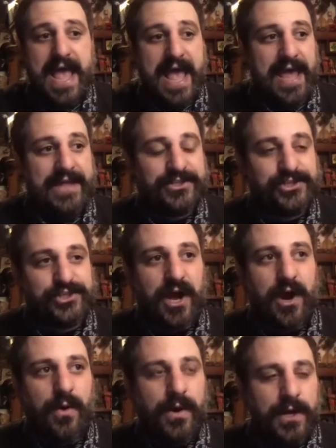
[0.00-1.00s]
And
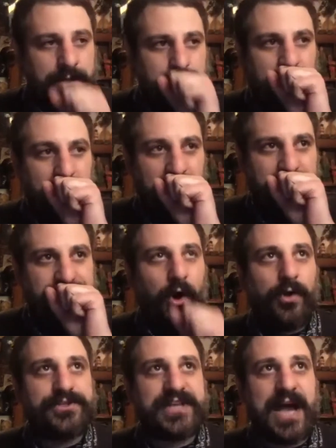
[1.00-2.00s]
so the
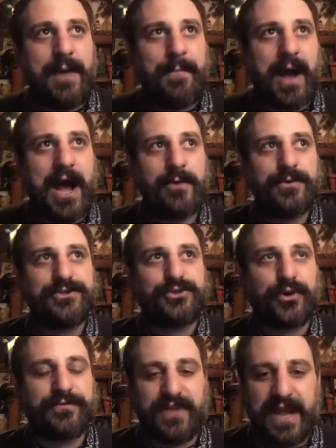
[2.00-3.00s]
whole time I was
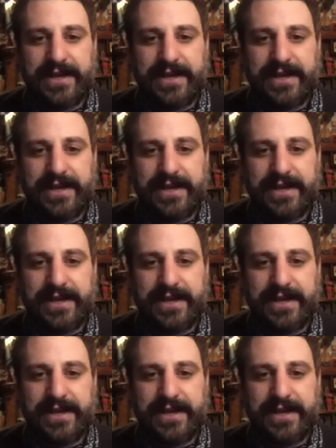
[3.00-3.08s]
sort of like,